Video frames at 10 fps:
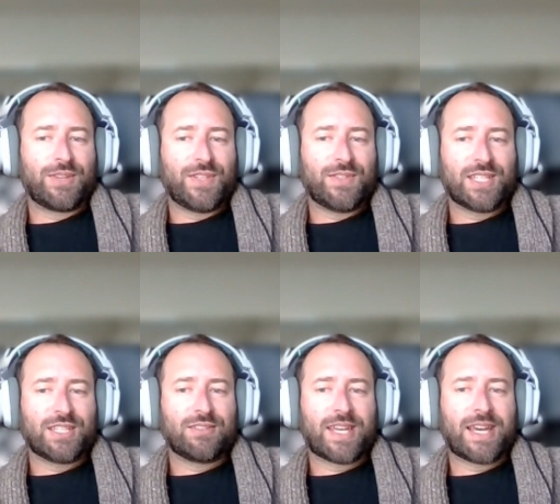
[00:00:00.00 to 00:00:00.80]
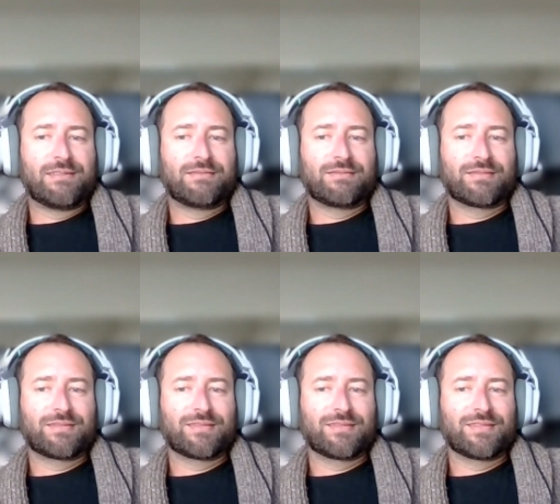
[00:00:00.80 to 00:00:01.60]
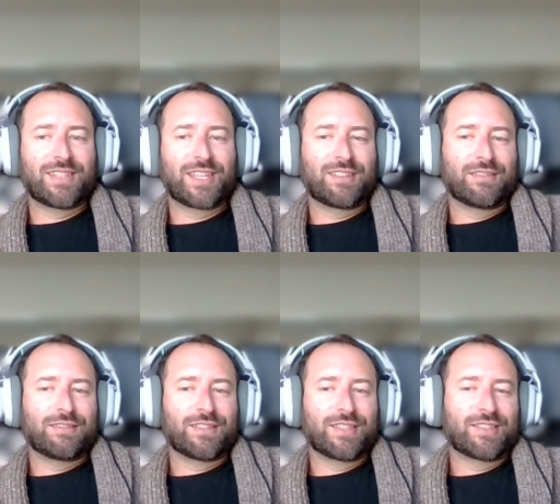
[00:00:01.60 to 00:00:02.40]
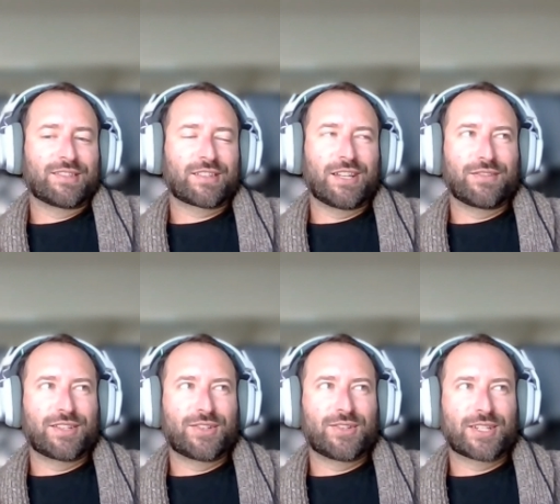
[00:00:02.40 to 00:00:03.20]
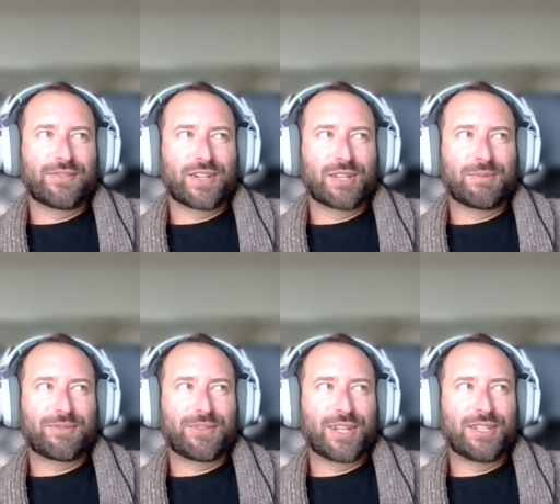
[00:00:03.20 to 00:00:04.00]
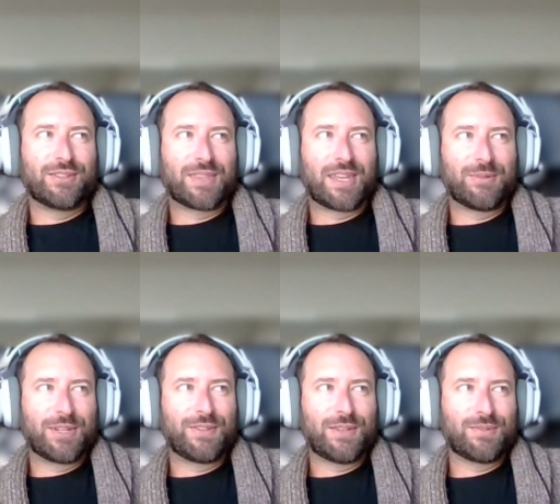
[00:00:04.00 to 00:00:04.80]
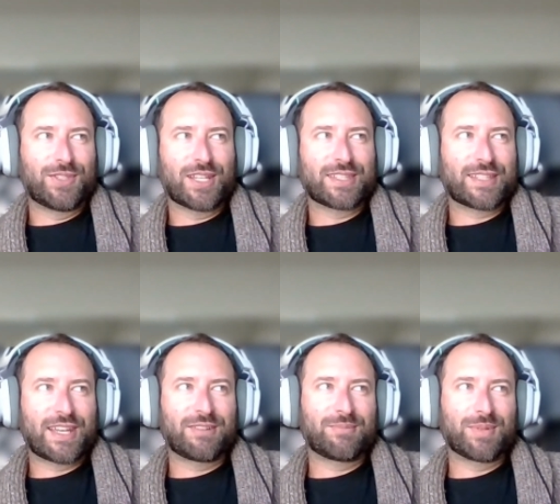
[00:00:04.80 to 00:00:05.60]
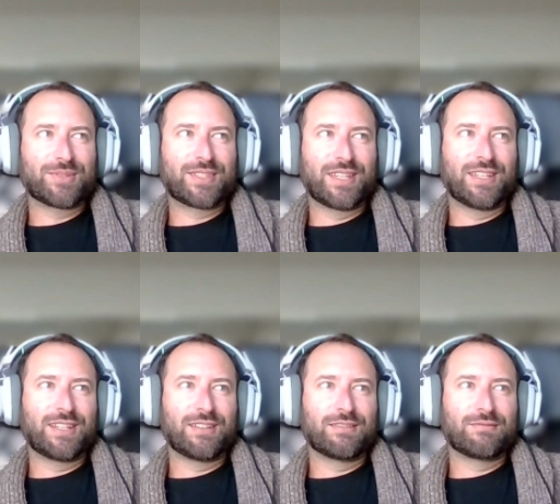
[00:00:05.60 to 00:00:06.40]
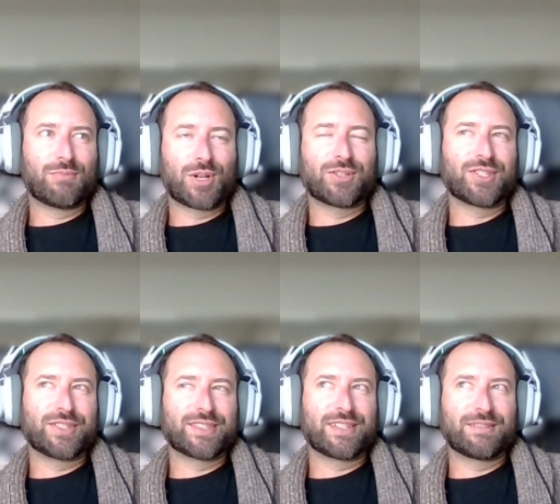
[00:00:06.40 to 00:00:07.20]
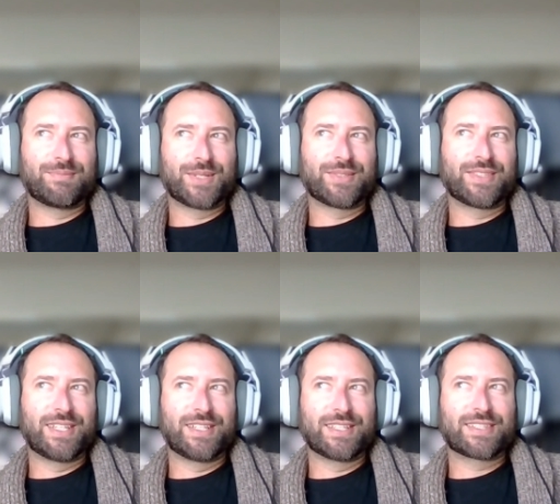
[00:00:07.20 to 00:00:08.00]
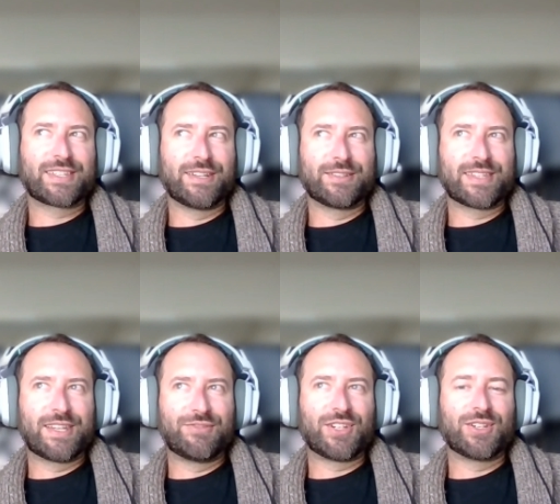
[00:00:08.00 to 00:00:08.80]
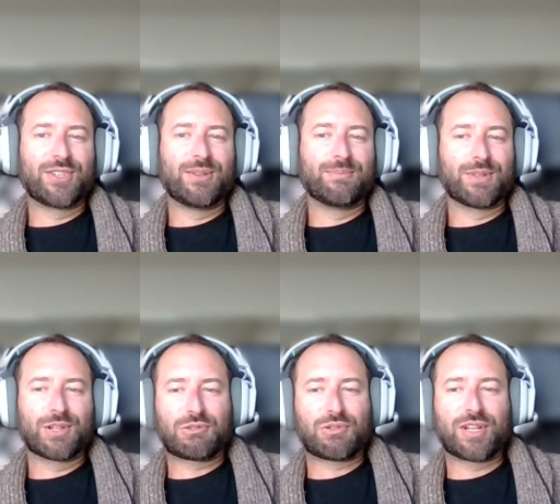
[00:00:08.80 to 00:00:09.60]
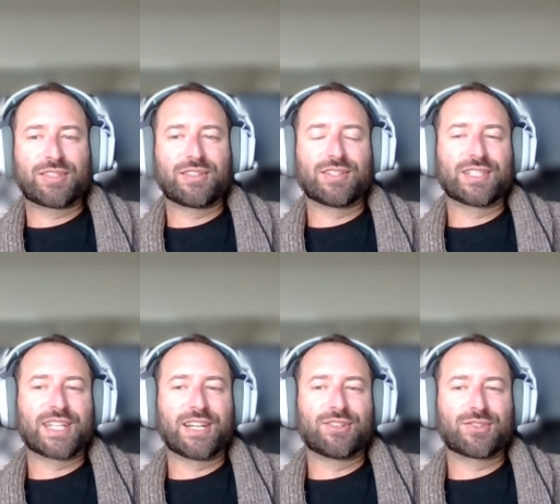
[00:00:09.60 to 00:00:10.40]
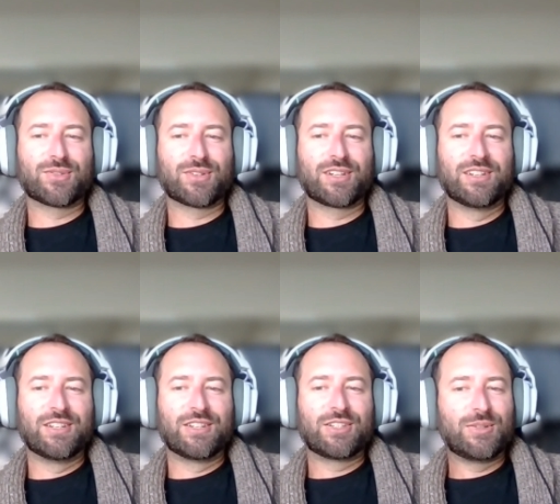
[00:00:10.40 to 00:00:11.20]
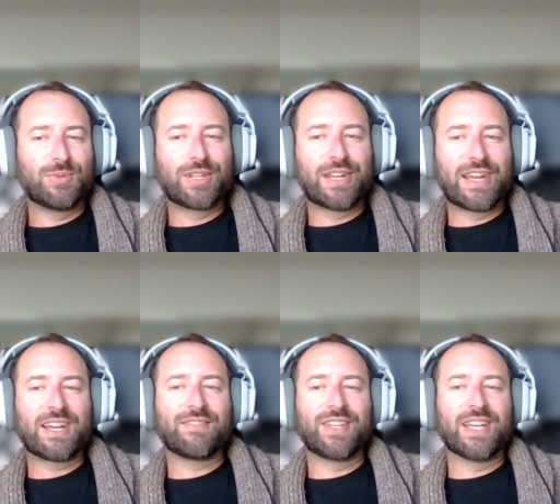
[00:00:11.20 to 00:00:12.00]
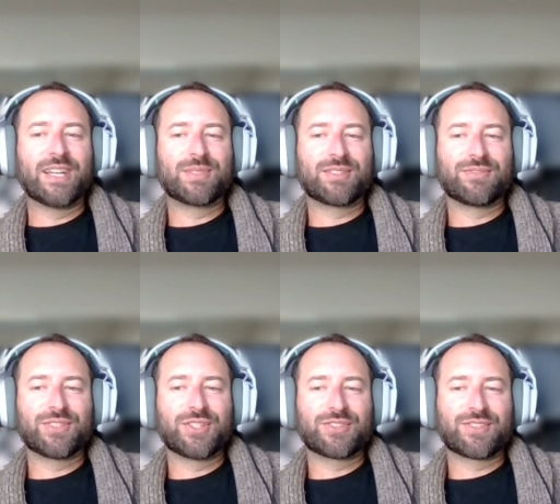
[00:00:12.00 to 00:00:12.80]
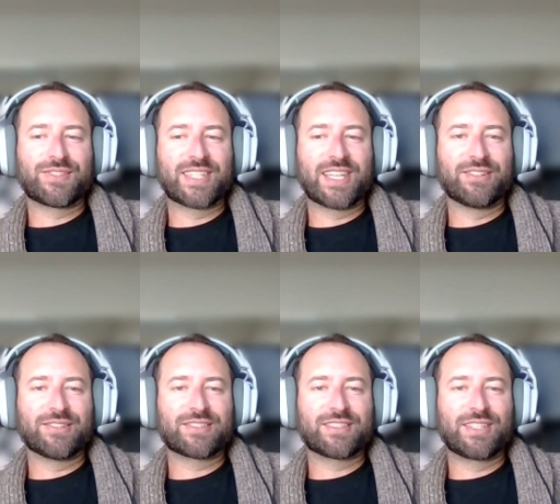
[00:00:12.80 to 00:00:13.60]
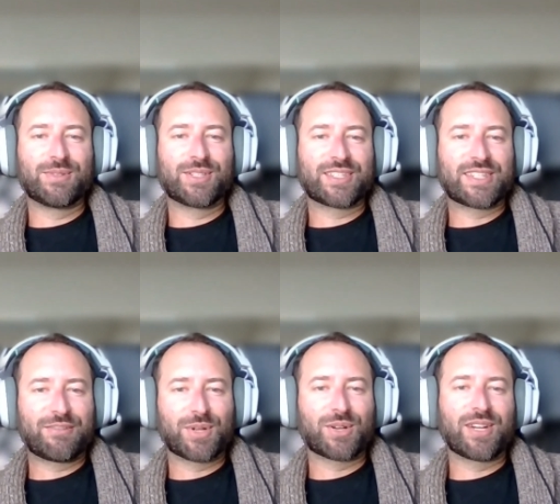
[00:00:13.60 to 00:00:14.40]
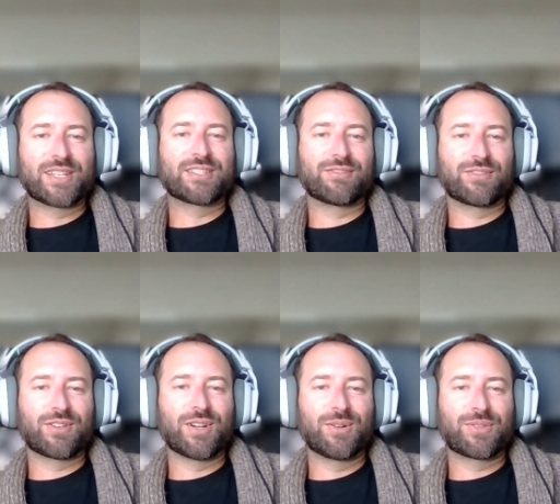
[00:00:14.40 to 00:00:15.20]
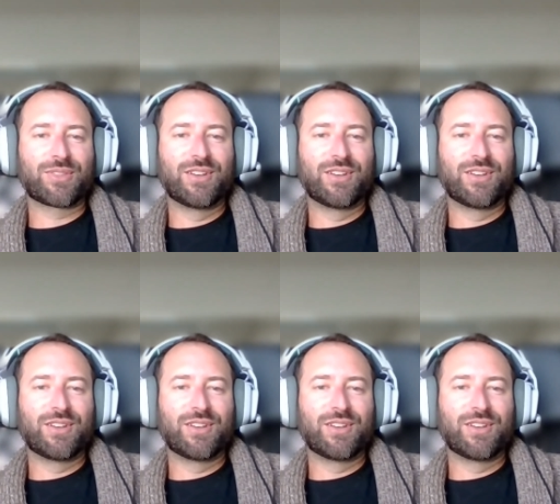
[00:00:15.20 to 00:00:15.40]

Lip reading: if you didn't do that? Like, this is kind of a constructive argument for not doing that. What if you just had built-in margins and built-in discounts at volume across your entire store? You wouldn't have the ebbs and flows of sales. You would just have progressive growth